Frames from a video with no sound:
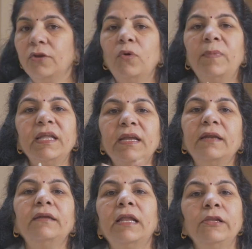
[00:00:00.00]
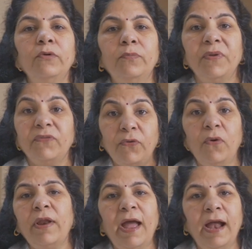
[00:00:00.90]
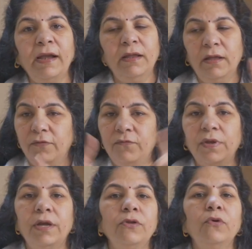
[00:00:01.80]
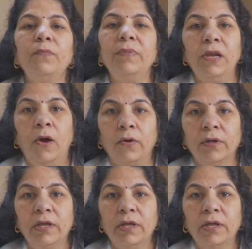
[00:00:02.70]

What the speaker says: Nobody can tell you beforehand where you belong.